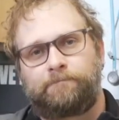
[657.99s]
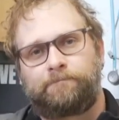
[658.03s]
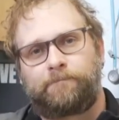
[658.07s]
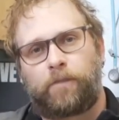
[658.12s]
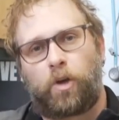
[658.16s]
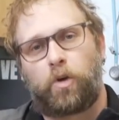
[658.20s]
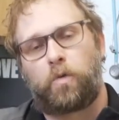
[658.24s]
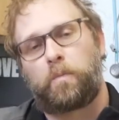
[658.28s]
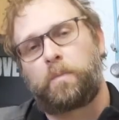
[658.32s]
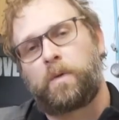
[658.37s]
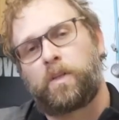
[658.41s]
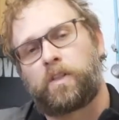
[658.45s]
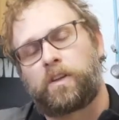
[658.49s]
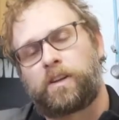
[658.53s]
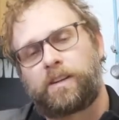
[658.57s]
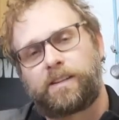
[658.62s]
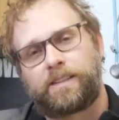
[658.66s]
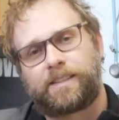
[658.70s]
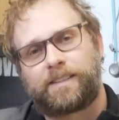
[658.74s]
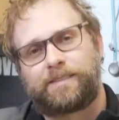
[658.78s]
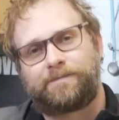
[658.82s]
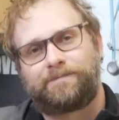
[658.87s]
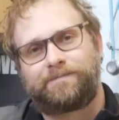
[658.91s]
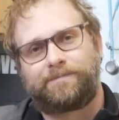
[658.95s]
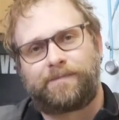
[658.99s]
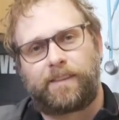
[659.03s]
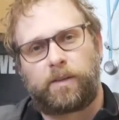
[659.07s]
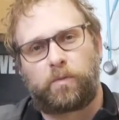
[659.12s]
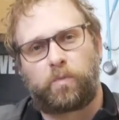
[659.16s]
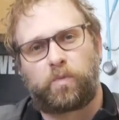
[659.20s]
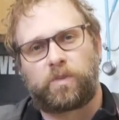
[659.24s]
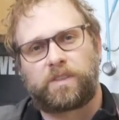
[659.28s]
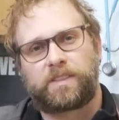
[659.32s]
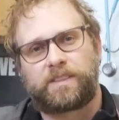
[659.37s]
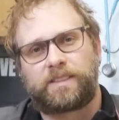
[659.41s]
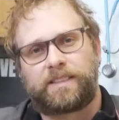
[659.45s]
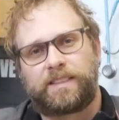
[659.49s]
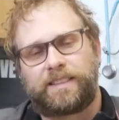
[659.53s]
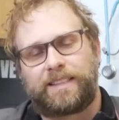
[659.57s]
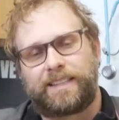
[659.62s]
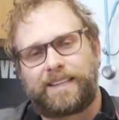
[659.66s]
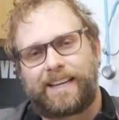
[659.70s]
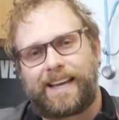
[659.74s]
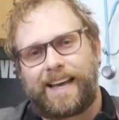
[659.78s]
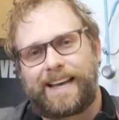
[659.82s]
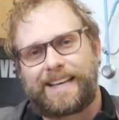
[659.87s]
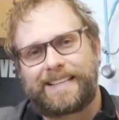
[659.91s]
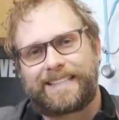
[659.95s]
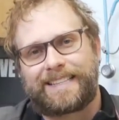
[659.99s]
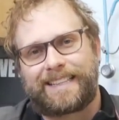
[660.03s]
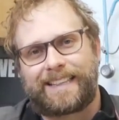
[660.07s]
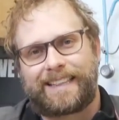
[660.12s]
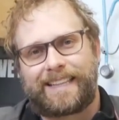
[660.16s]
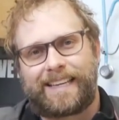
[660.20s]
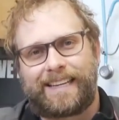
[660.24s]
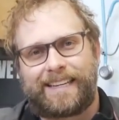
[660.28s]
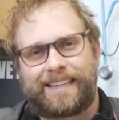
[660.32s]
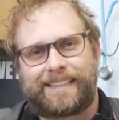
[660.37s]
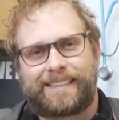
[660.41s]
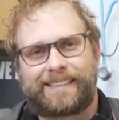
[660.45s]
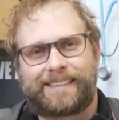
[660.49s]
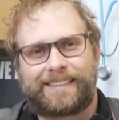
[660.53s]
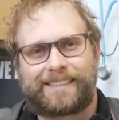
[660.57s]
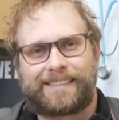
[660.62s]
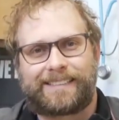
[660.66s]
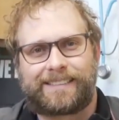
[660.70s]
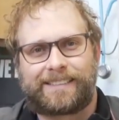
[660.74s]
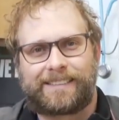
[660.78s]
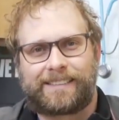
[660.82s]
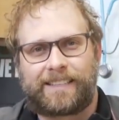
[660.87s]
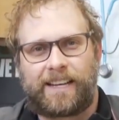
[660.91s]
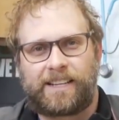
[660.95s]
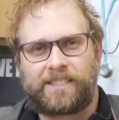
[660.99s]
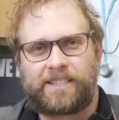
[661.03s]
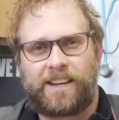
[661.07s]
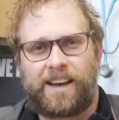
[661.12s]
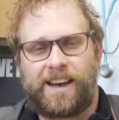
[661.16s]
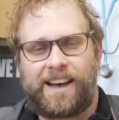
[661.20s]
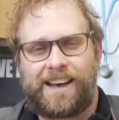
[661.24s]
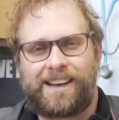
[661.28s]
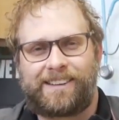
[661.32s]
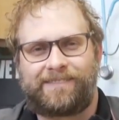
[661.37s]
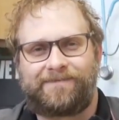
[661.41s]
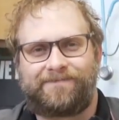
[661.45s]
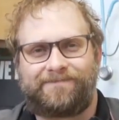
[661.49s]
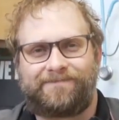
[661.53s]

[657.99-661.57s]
hope you learned and we'll see you guys later. Ta-ta.